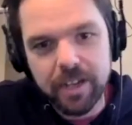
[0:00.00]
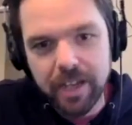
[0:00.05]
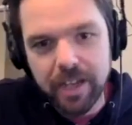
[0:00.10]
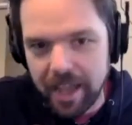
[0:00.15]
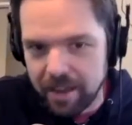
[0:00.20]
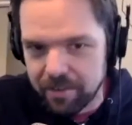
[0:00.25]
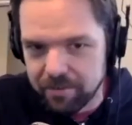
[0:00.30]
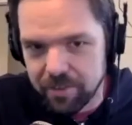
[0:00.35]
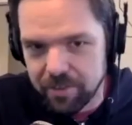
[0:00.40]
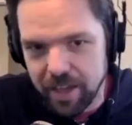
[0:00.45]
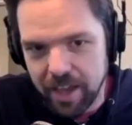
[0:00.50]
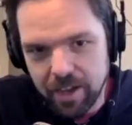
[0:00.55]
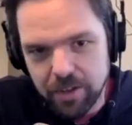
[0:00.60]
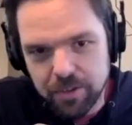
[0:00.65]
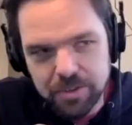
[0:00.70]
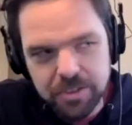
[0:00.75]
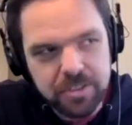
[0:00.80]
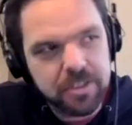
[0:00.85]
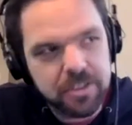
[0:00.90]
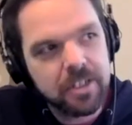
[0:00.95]
I have the
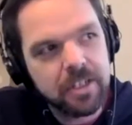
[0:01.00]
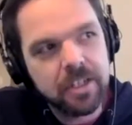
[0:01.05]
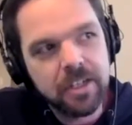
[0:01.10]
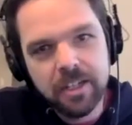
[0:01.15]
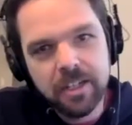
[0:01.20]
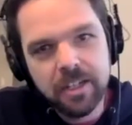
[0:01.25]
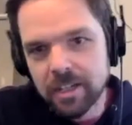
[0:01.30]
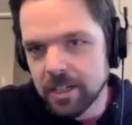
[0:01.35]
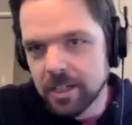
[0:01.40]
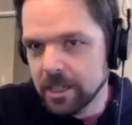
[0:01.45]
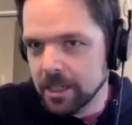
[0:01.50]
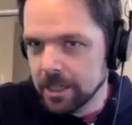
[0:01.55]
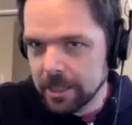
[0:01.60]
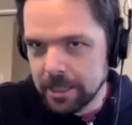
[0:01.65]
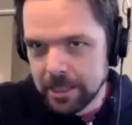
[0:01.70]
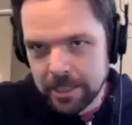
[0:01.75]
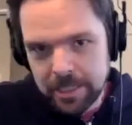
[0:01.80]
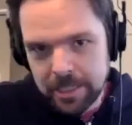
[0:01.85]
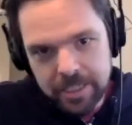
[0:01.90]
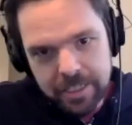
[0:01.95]
house.
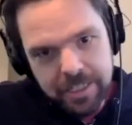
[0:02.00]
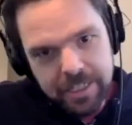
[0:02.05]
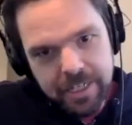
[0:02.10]
Mm-hmm.